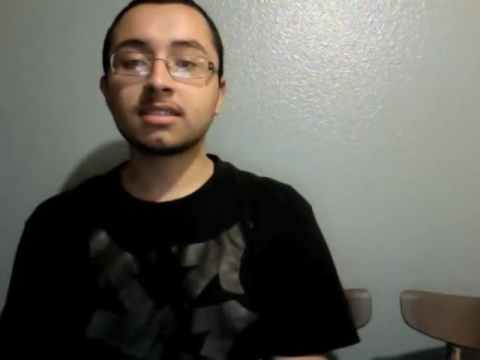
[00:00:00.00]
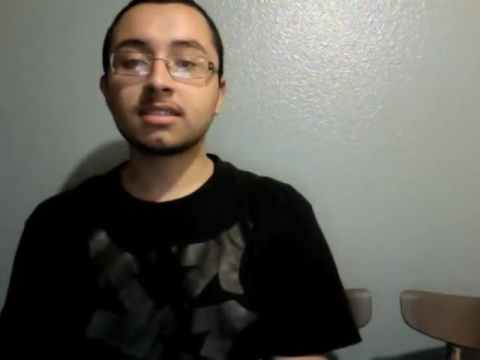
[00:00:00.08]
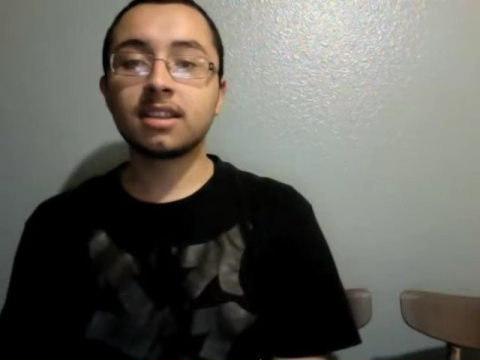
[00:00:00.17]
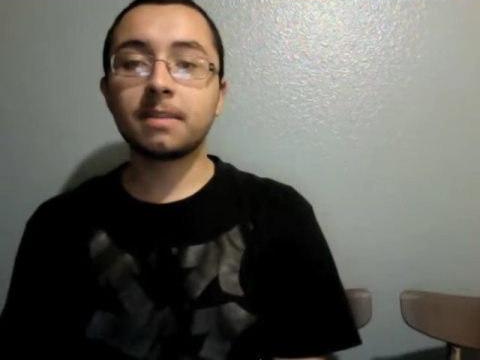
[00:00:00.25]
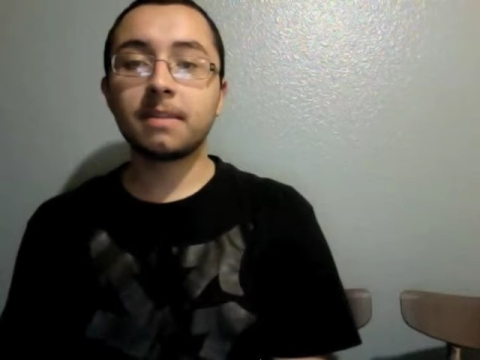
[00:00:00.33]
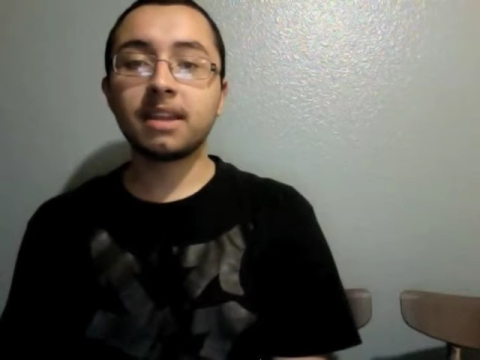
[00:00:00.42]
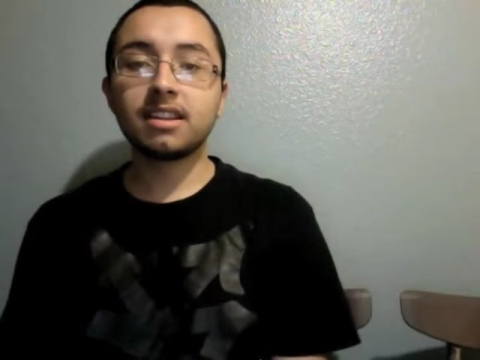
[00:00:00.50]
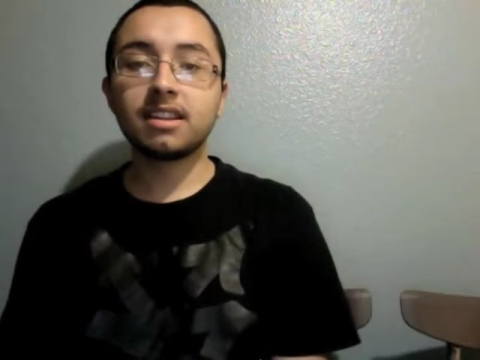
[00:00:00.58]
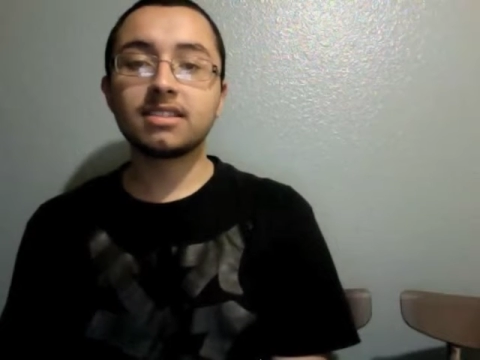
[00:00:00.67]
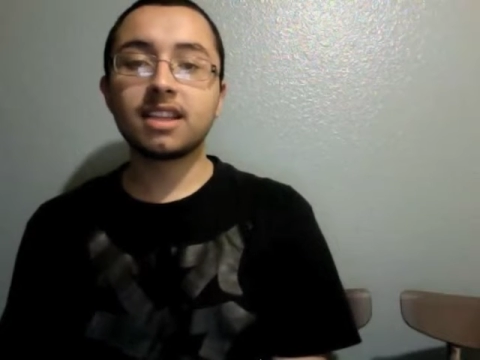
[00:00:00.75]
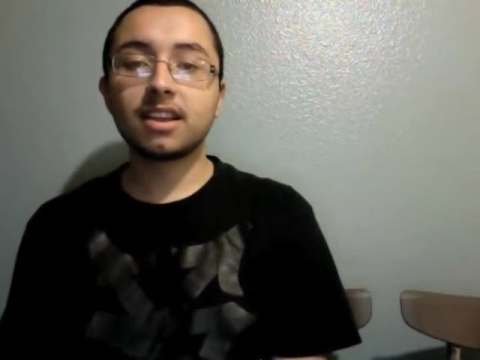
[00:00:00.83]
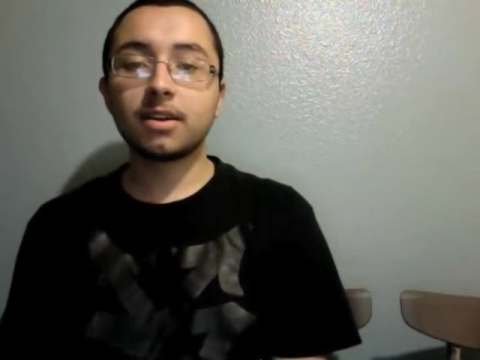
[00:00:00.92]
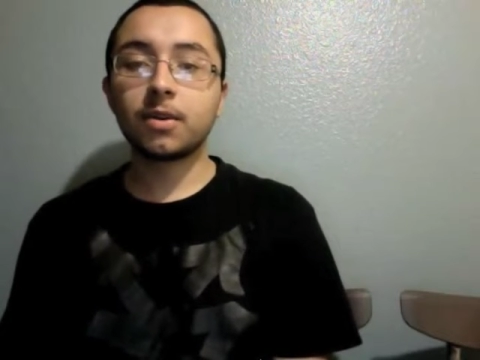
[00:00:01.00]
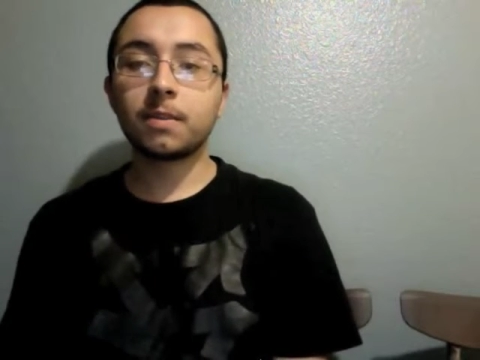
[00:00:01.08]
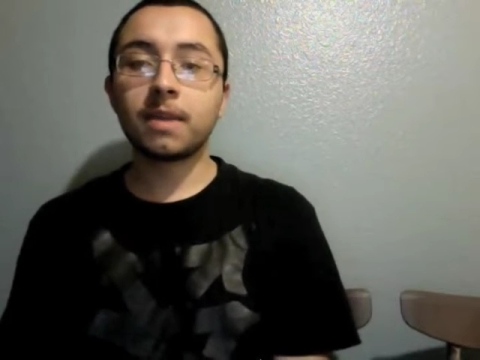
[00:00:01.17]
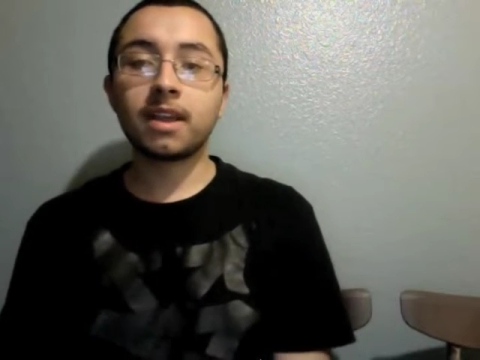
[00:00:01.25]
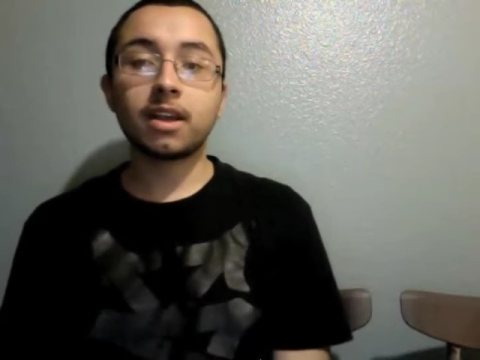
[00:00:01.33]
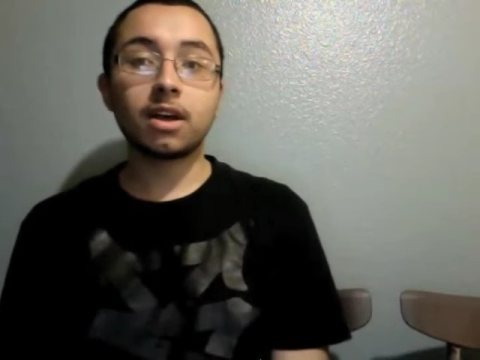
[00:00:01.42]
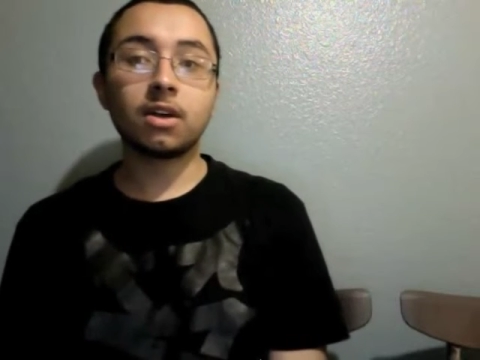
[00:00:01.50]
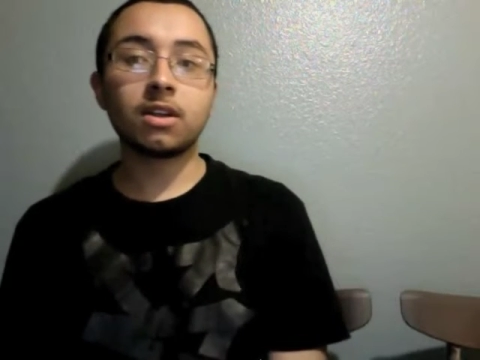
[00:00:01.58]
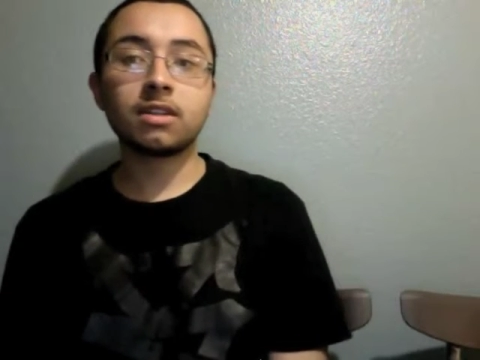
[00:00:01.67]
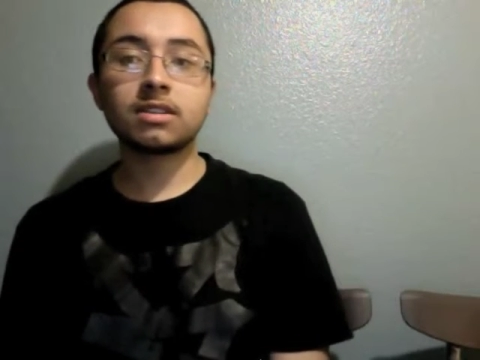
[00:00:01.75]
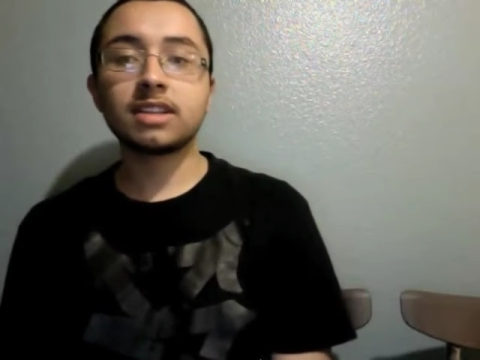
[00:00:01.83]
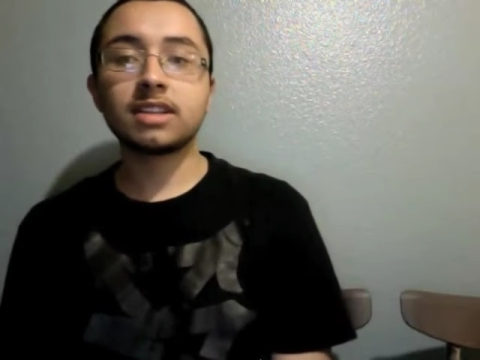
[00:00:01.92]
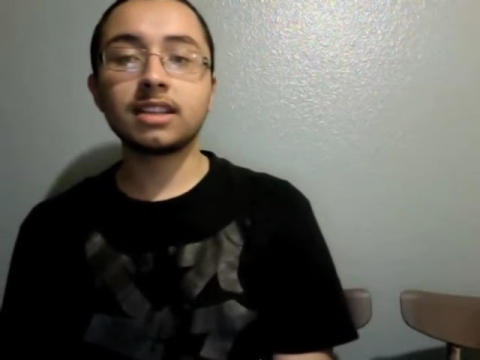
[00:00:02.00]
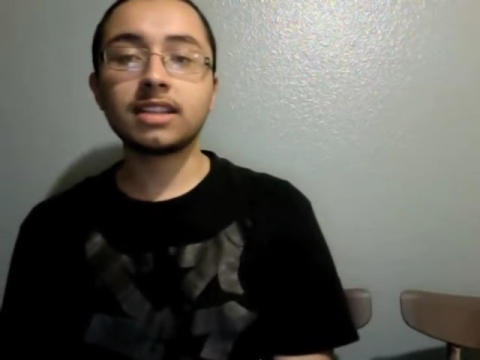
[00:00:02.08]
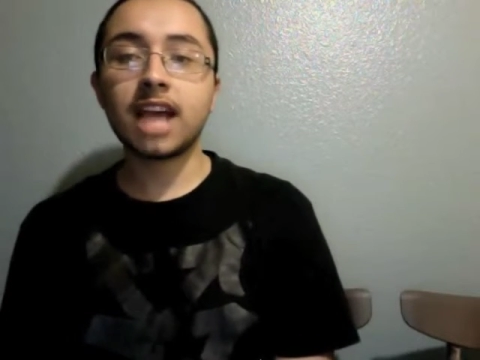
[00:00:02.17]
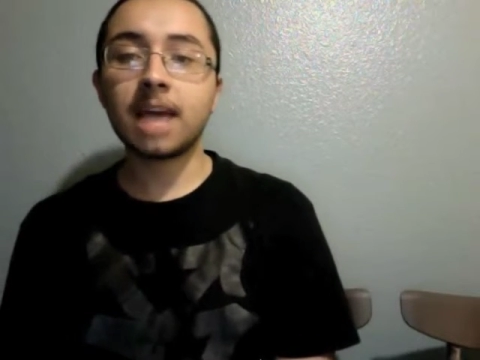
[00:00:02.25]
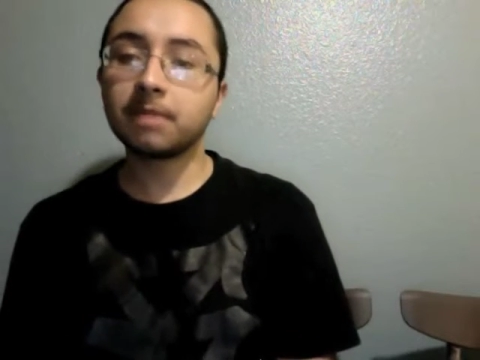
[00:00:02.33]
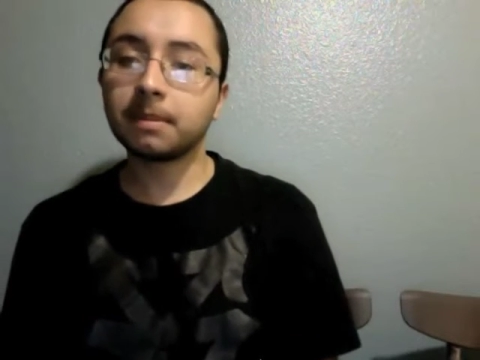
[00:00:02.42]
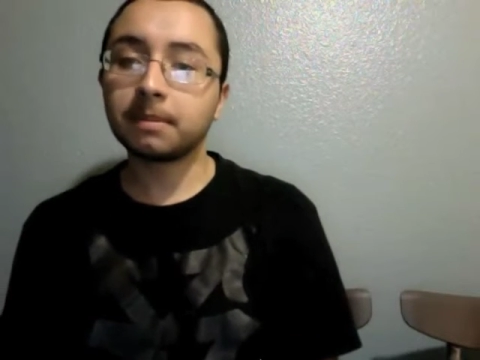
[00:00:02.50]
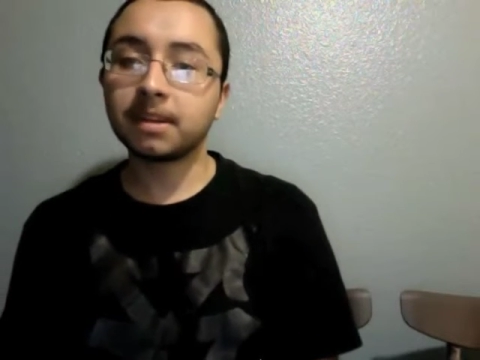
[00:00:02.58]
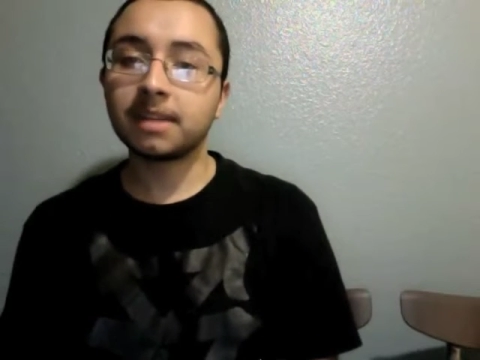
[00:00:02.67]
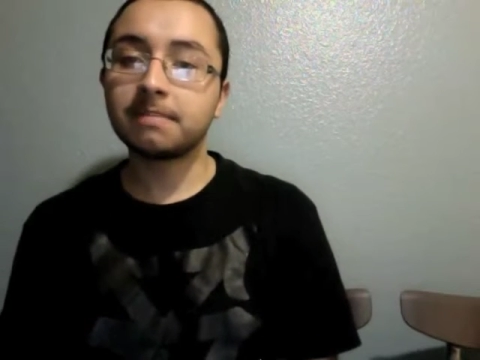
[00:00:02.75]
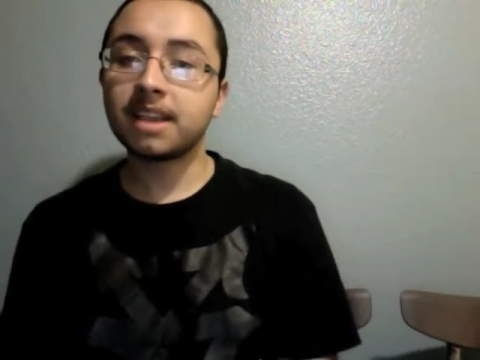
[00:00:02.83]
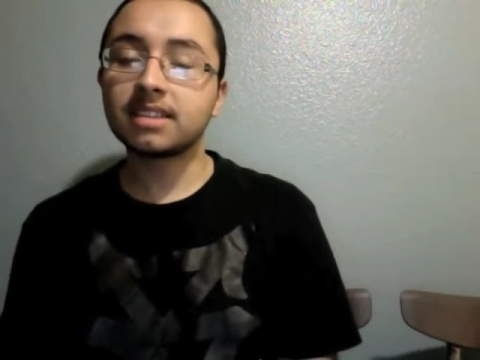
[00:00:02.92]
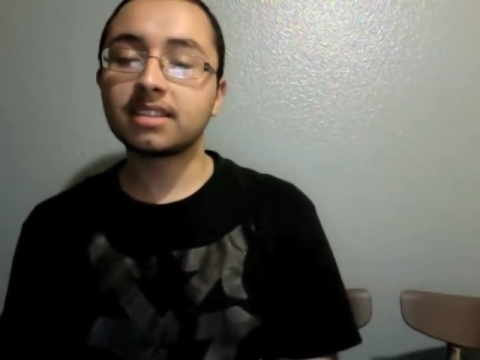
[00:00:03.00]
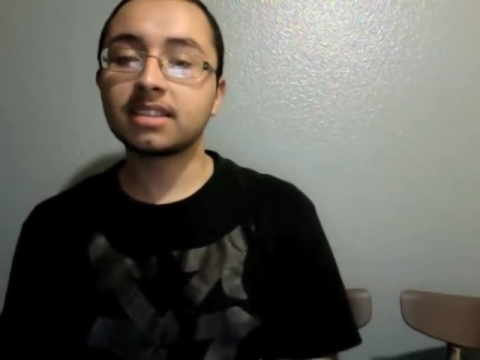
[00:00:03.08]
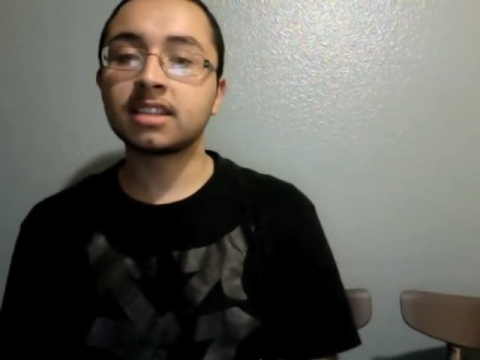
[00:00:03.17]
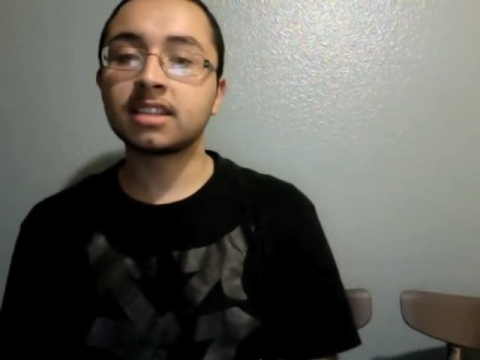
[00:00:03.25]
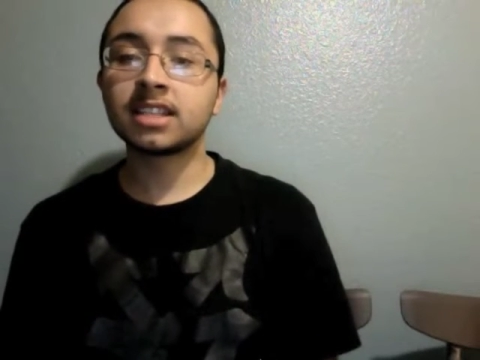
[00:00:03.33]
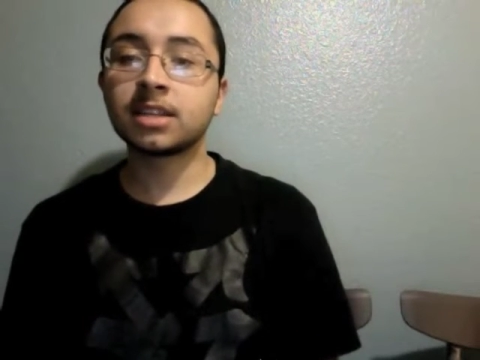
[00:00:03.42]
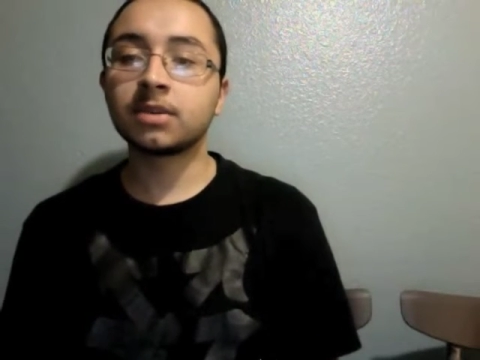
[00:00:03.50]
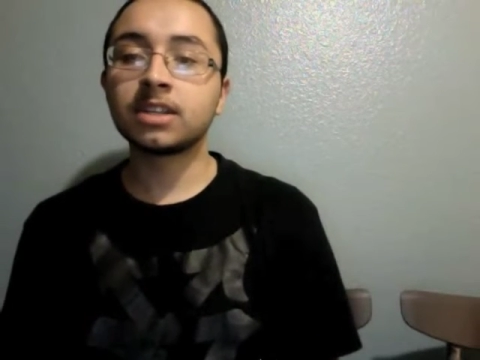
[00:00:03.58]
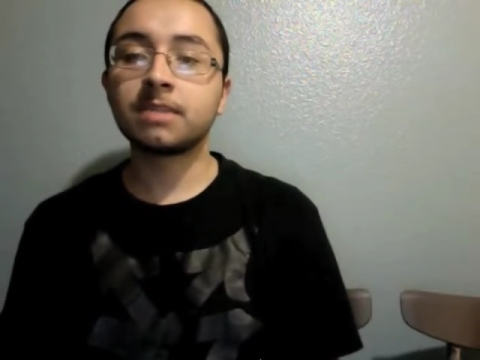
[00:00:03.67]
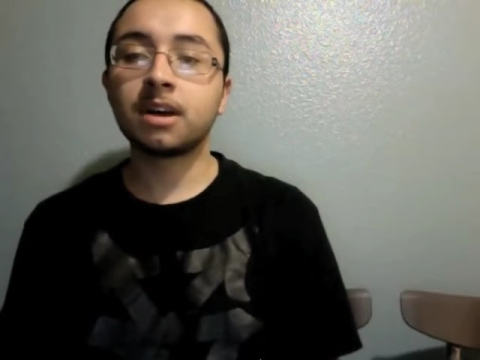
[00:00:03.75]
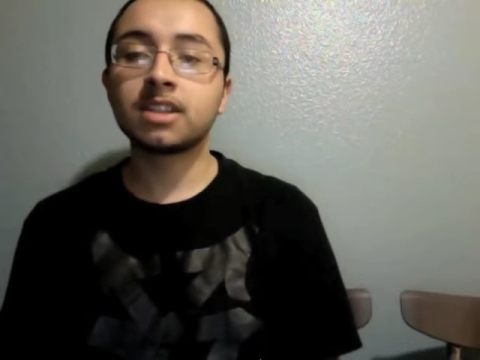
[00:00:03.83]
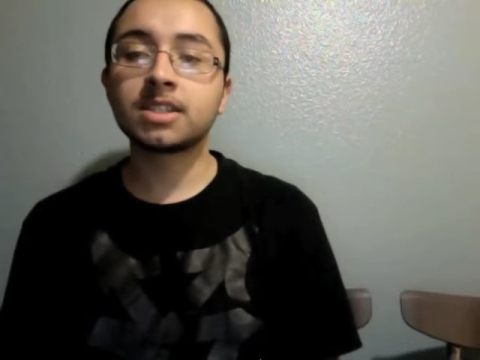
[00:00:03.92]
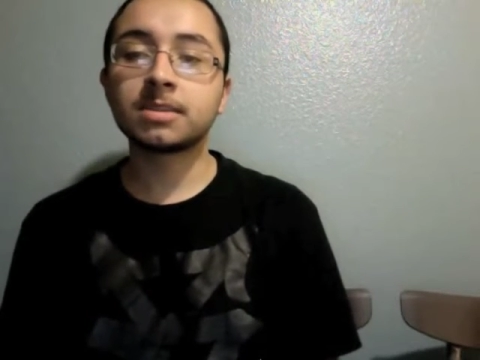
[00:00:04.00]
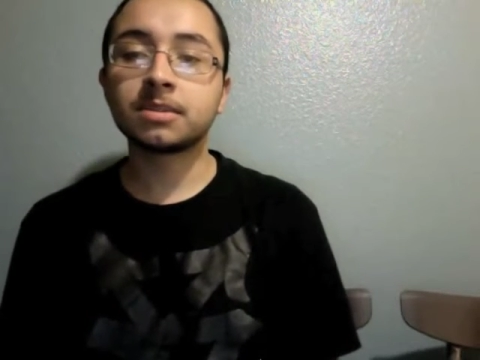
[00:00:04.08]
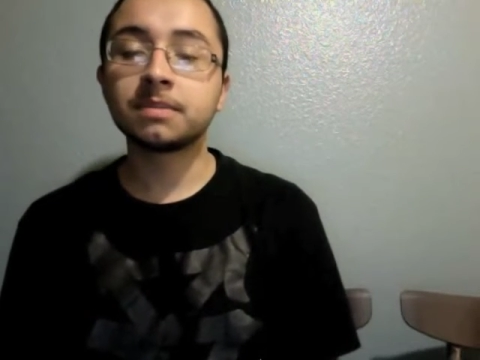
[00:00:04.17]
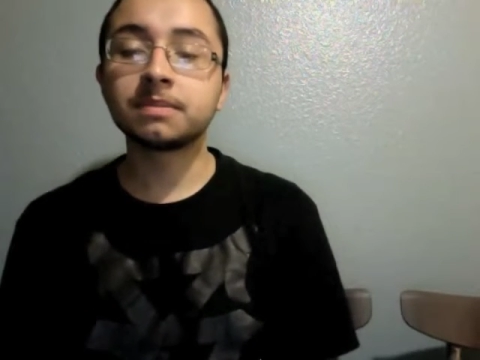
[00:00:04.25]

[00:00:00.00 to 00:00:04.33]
and the method is not going to make all states happy, but it makes things as equal as possible.